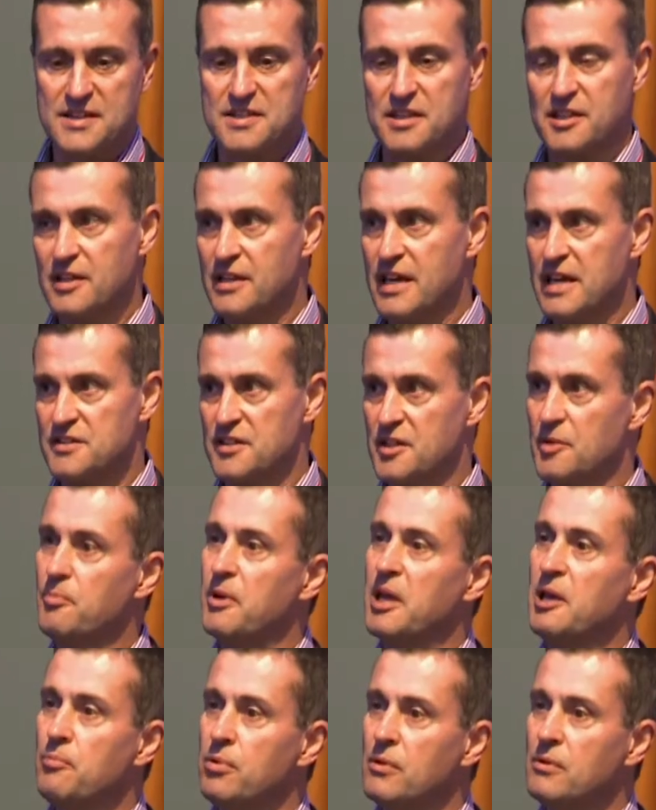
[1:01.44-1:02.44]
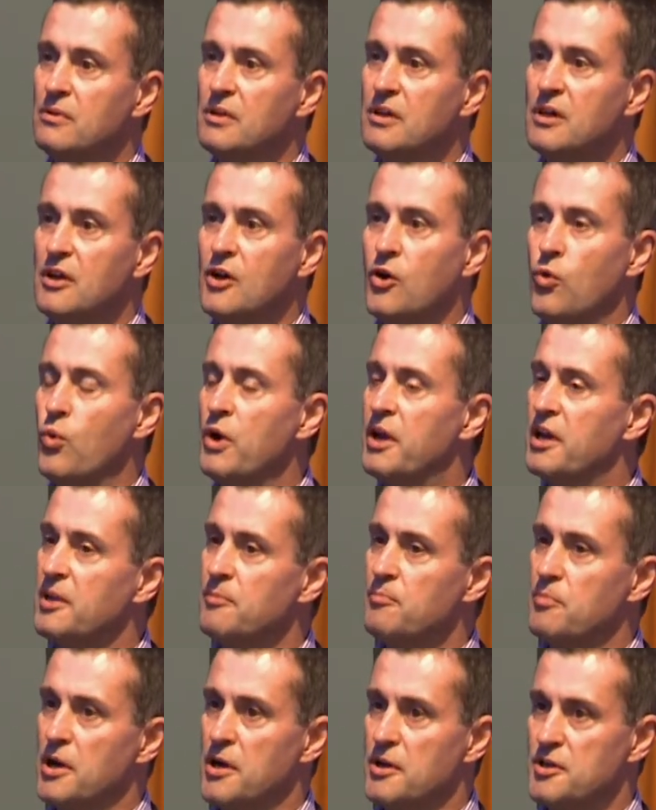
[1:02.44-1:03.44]
Is it the people? We
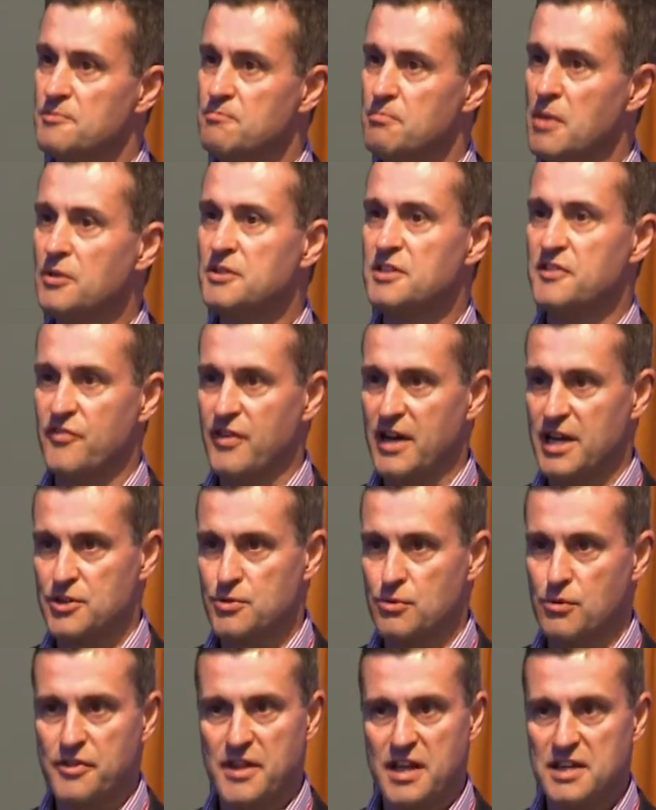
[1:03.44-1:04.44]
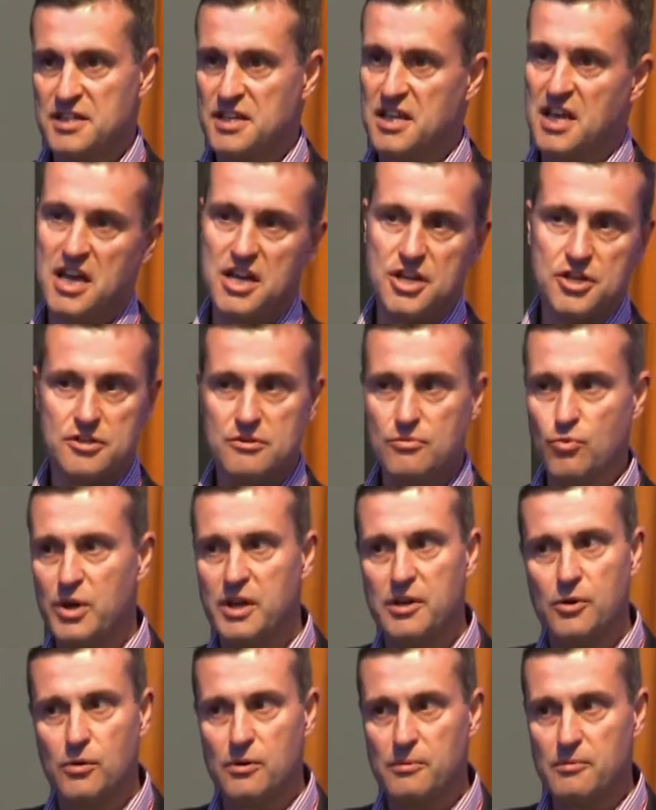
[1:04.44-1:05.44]
could impose multi-factor authentication.
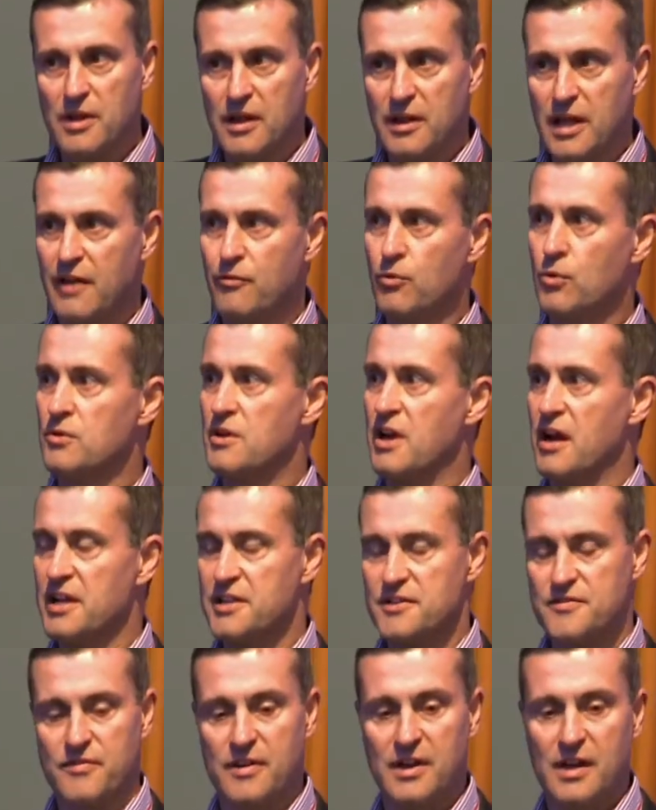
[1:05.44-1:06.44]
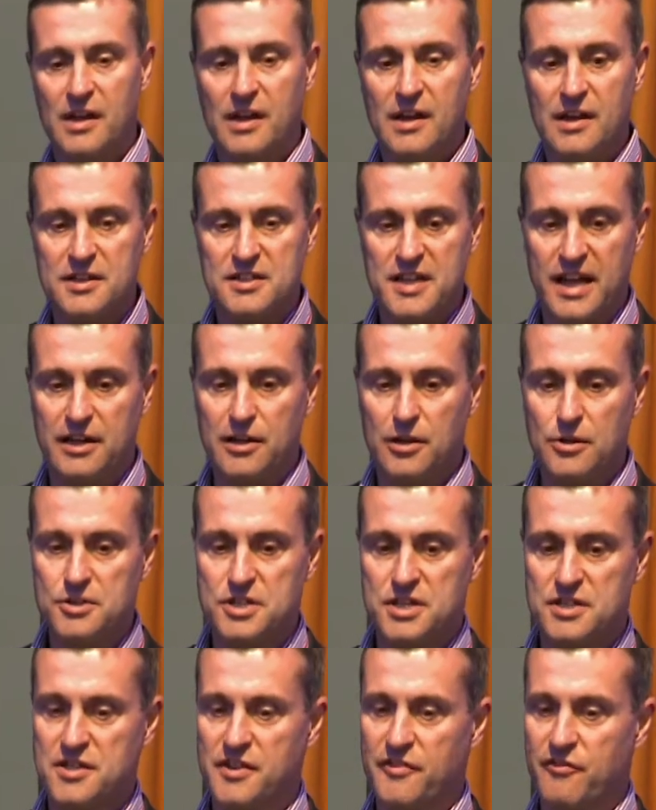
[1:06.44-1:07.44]
We could have all kinds of
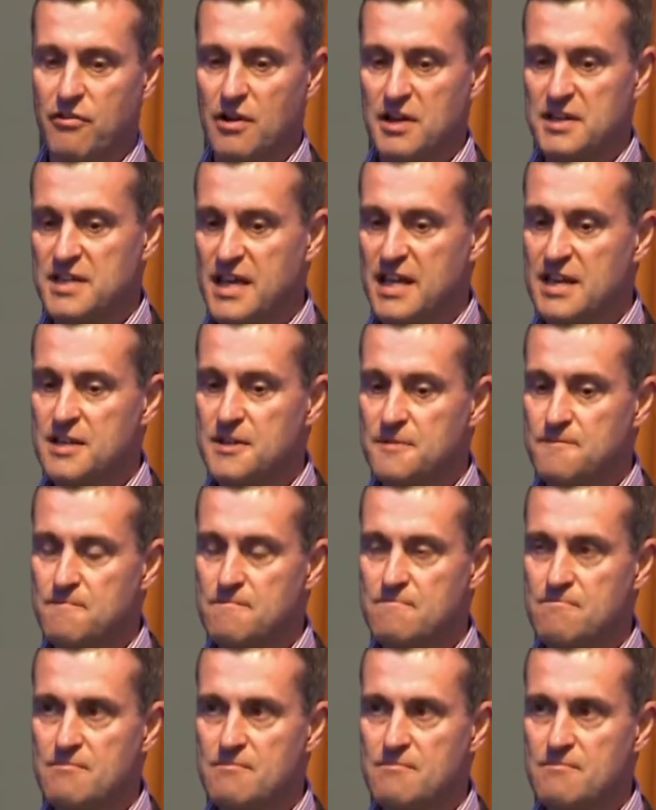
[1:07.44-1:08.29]
technologies at the front end.